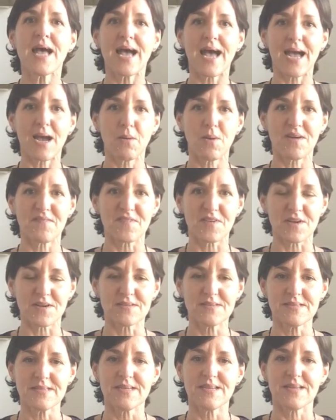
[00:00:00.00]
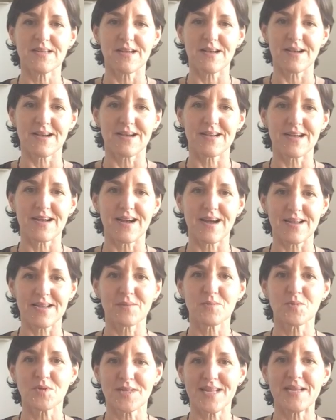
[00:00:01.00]
However,
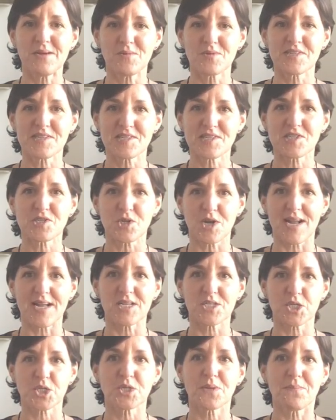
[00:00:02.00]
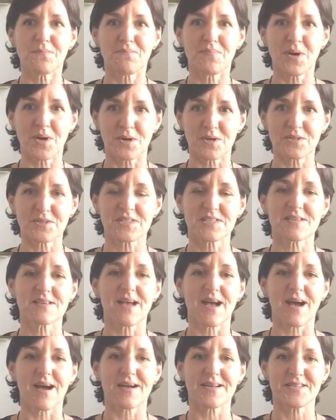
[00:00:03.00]
it was a stretch, but
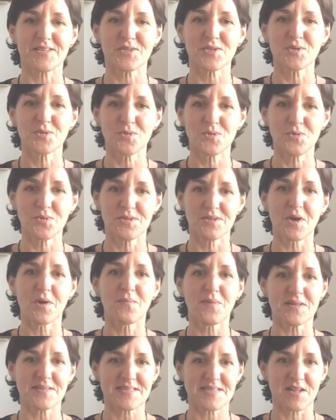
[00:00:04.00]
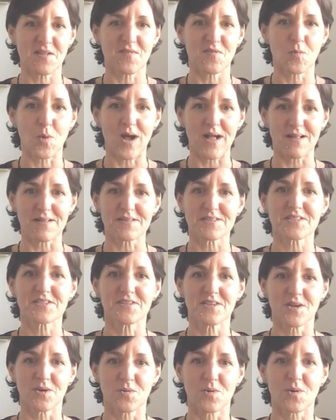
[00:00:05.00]
I do know myself well to
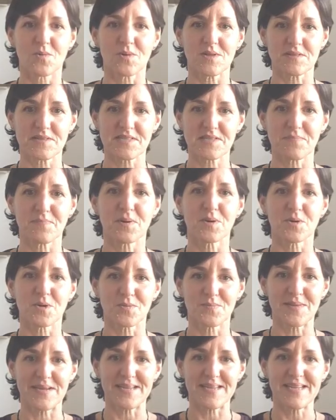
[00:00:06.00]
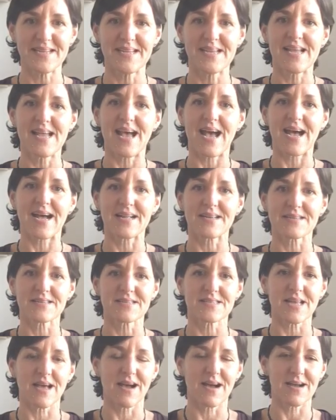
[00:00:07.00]
know what will support me,
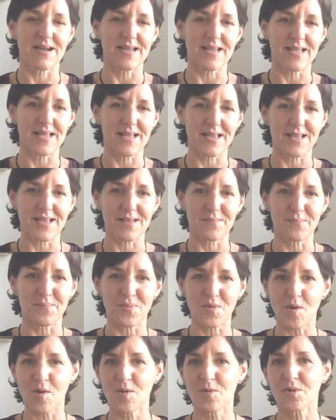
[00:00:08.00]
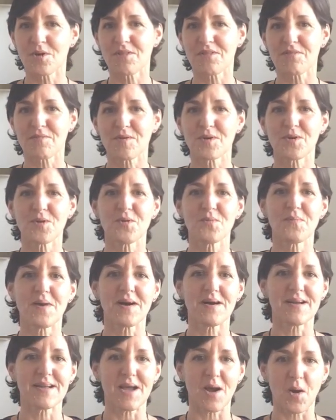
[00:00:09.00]
and I broke through
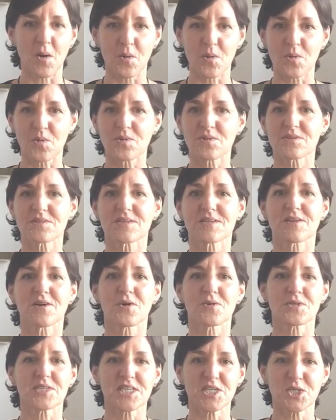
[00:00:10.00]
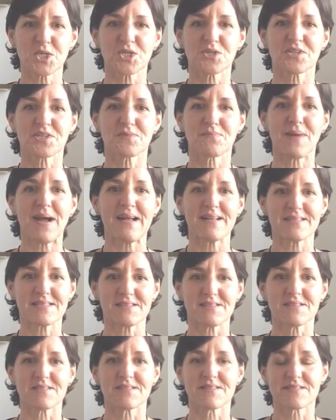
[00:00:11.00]
my old conditioned
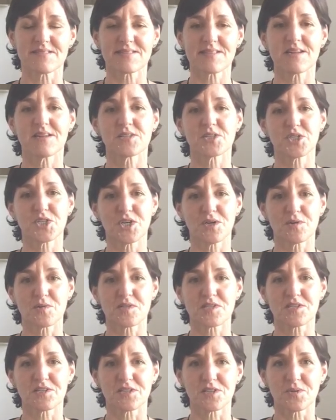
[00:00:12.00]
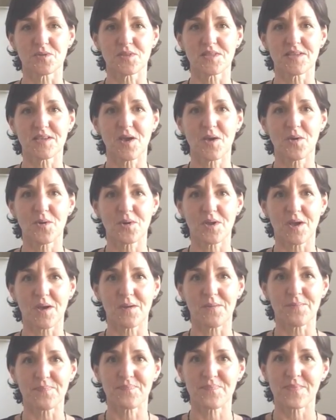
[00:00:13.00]
patterns and chose to do the
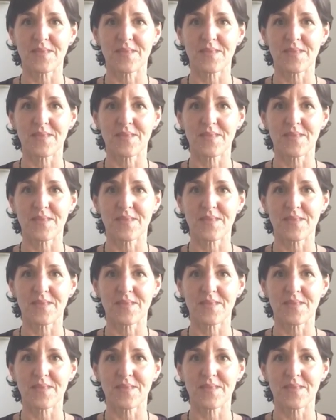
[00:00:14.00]
yoga.